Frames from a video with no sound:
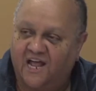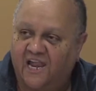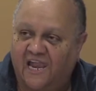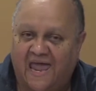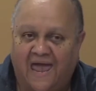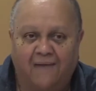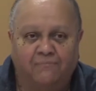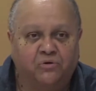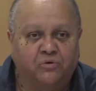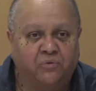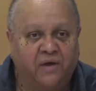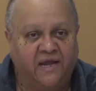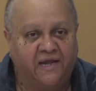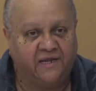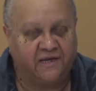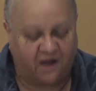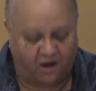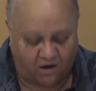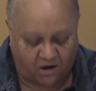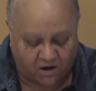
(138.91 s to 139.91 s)

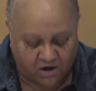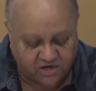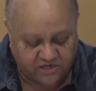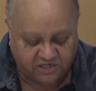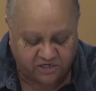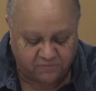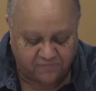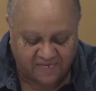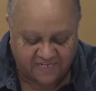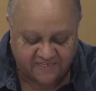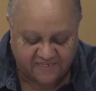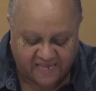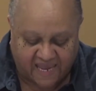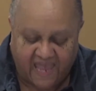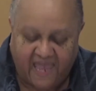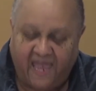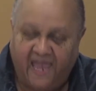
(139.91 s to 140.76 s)
elaborated arguments,